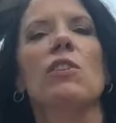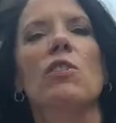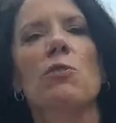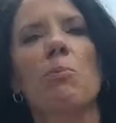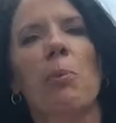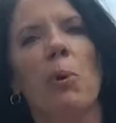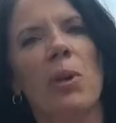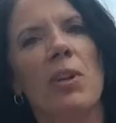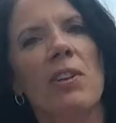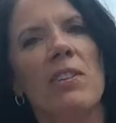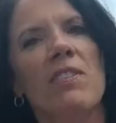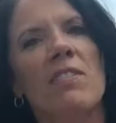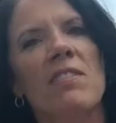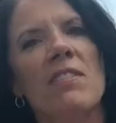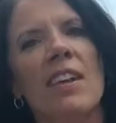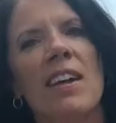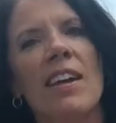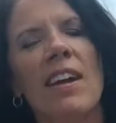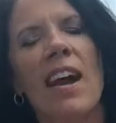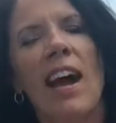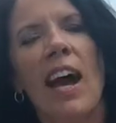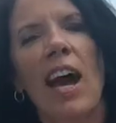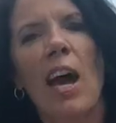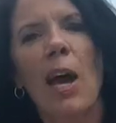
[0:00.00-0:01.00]
sports,
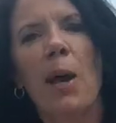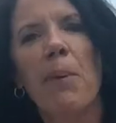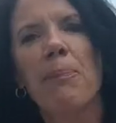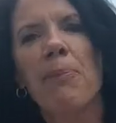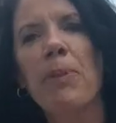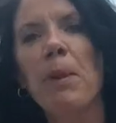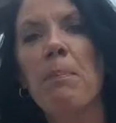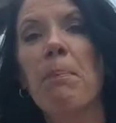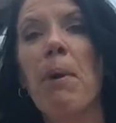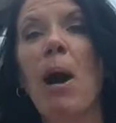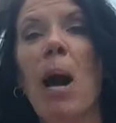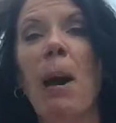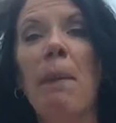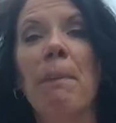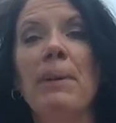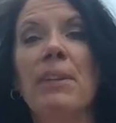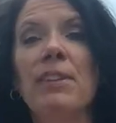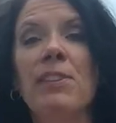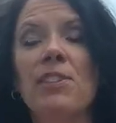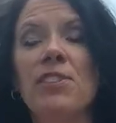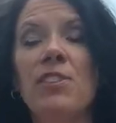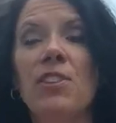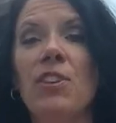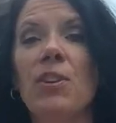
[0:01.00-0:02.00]
pop
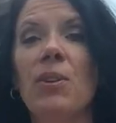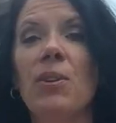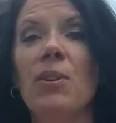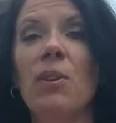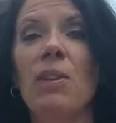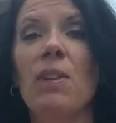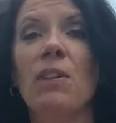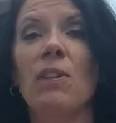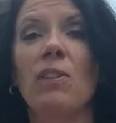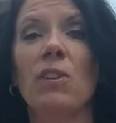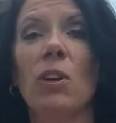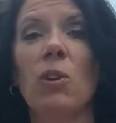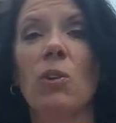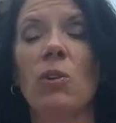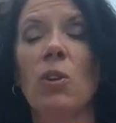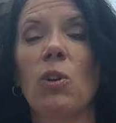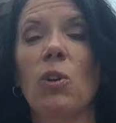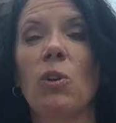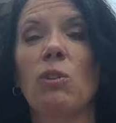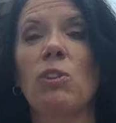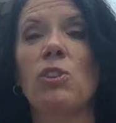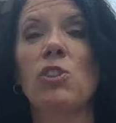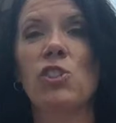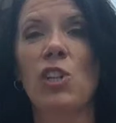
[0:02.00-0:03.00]
into the
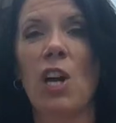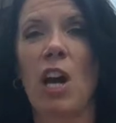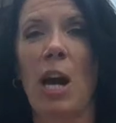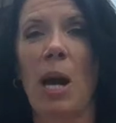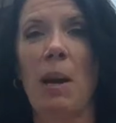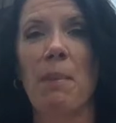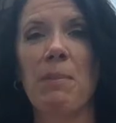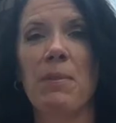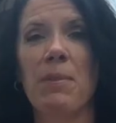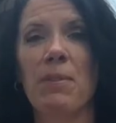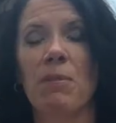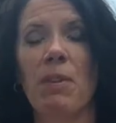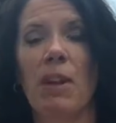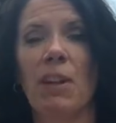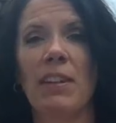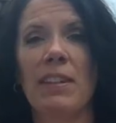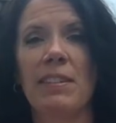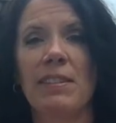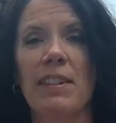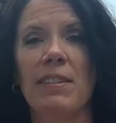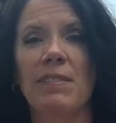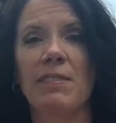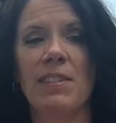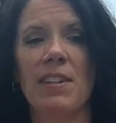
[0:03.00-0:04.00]
local shops
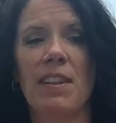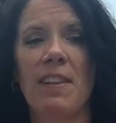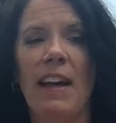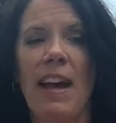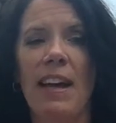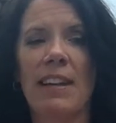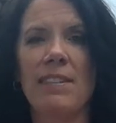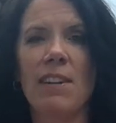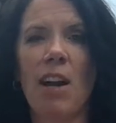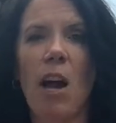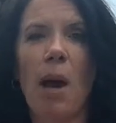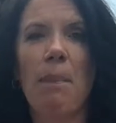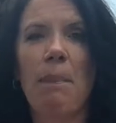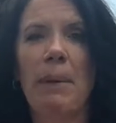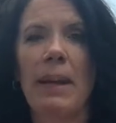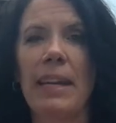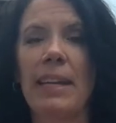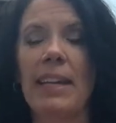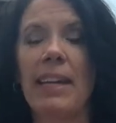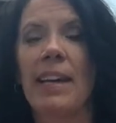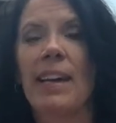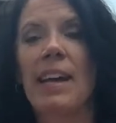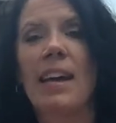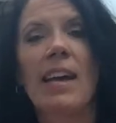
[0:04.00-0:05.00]
relative to that
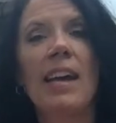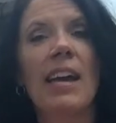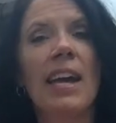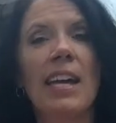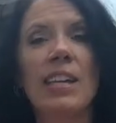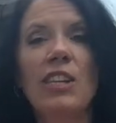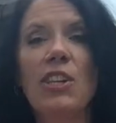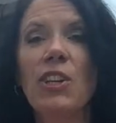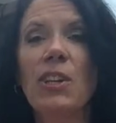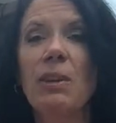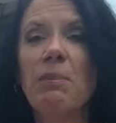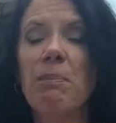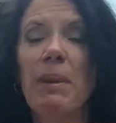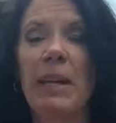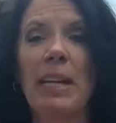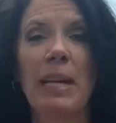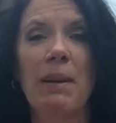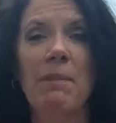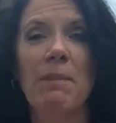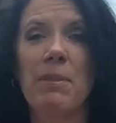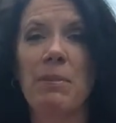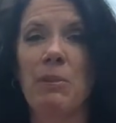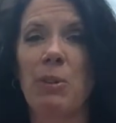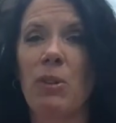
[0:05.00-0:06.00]
topic, and you can pick
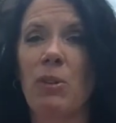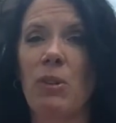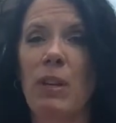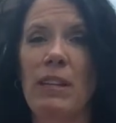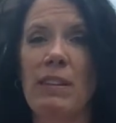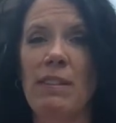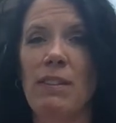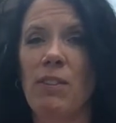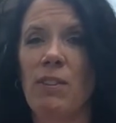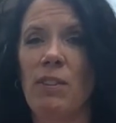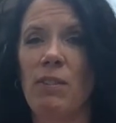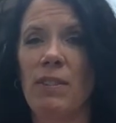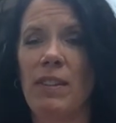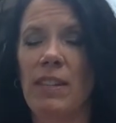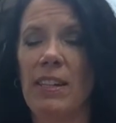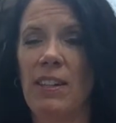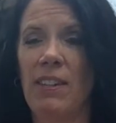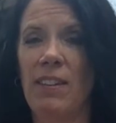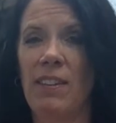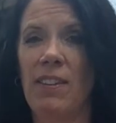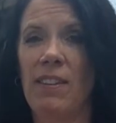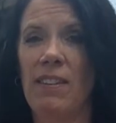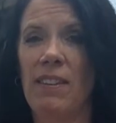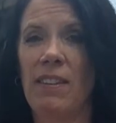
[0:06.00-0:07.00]
up some great
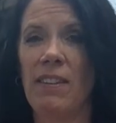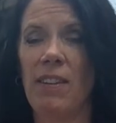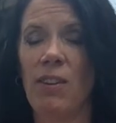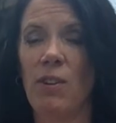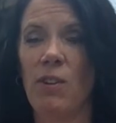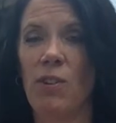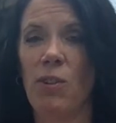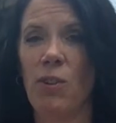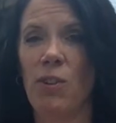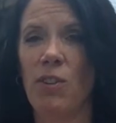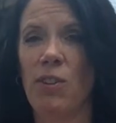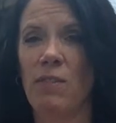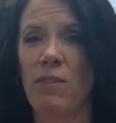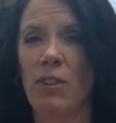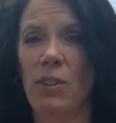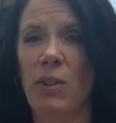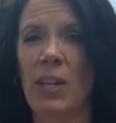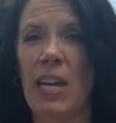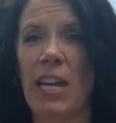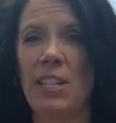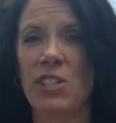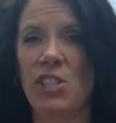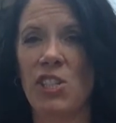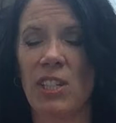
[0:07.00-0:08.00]
souvenirs in those sorts of
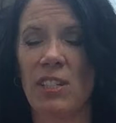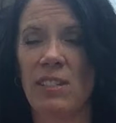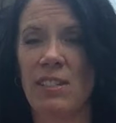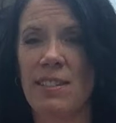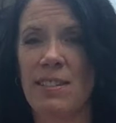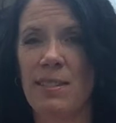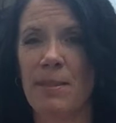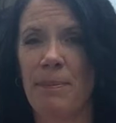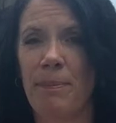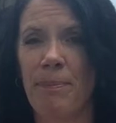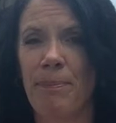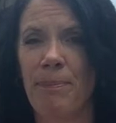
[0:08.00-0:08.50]
locations.